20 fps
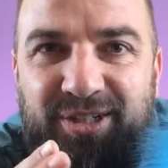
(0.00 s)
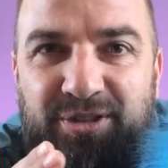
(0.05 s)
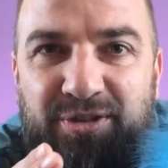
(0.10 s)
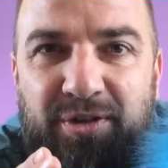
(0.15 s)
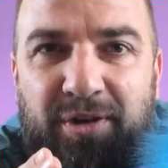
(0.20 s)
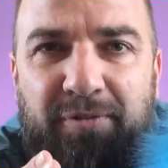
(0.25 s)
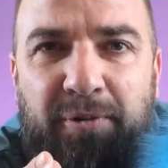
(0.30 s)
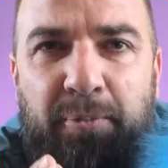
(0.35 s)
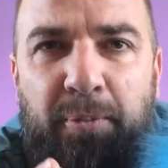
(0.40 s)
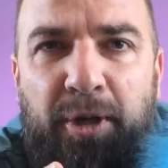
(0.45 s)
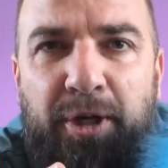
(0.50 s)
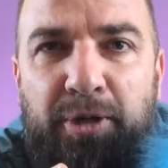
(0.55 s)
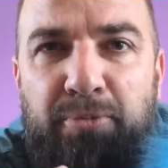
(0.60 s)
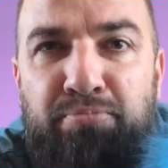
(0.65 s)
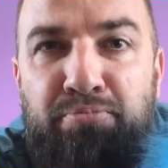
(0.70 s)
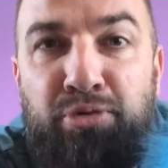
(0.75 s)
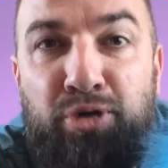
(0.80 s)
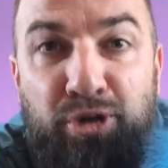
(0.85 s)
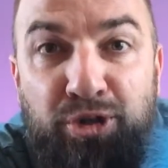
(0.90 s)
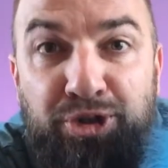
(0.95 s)
So everybody,
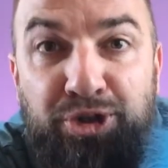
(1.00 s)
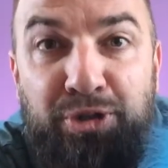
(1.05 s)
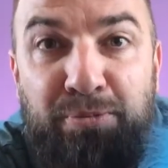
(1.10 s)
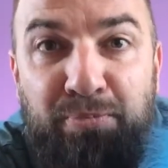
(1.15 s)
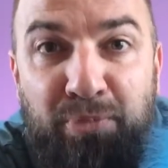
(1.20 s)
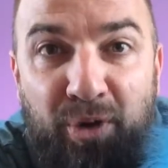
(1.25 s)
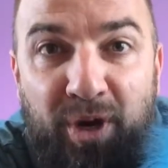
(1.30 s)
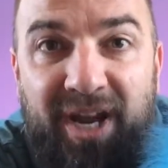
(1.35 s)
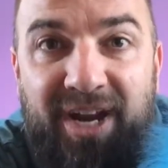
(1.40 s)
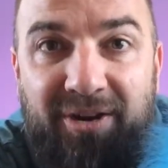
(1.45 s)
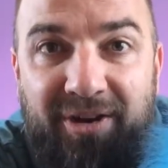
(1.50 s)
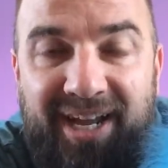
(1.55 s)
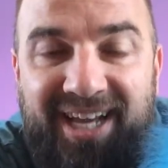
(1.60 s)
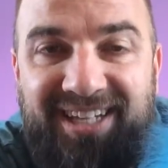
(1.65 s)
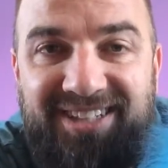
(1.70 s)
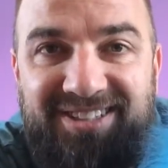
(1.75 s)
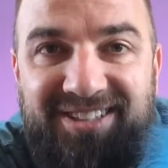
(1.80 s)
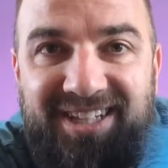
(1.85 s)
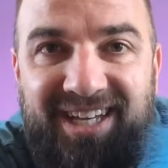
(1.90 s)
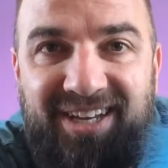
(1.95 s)
put your prayer
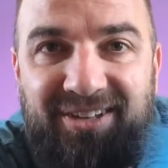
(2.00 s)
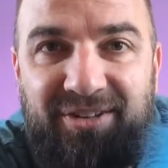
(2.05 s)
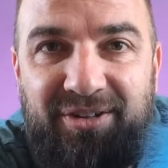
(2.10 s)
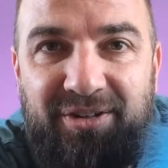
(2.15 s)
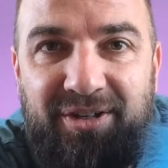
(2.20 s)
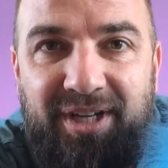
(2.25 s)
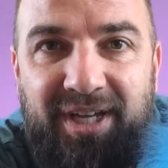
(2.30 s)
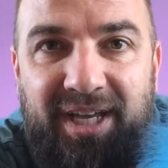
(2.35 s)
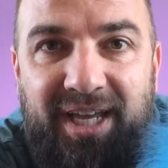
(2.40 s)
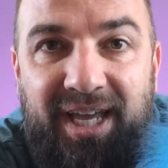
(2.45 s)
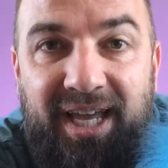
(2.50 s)
hands together,